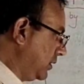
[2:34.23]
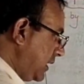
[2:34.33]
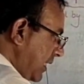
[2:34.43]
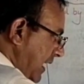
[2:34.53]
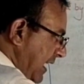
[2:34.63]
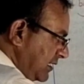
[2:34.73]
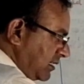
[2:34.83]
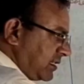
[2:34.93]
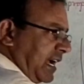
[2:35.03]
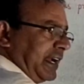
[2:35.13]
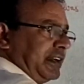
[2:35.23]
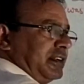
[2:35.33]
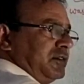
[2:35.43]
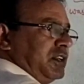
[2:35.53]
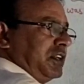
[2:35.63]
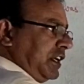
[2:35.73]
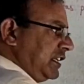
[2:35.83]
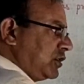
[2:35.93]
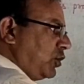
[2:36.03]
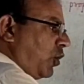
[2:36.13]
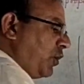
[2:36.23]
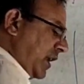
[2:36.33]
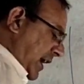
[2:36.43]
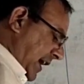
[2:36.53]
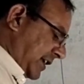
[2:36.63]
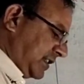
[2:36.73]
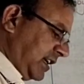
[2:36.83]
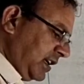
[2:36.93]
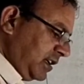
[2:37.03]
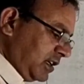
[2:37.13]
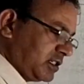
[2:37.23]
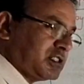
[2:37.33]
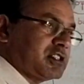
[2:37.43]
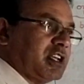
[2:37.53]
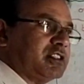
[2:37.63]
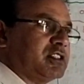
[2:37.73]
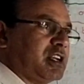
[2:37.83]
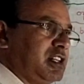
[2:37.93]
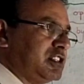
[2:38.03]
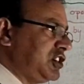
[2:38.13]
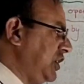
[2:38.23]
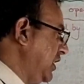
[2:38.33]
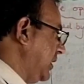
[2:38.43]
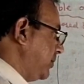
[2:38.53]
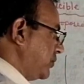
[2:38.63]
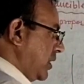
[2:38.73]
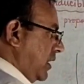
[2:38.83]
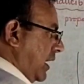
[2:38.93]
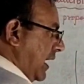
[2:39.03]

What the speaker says: The rest side is known as a structural gene,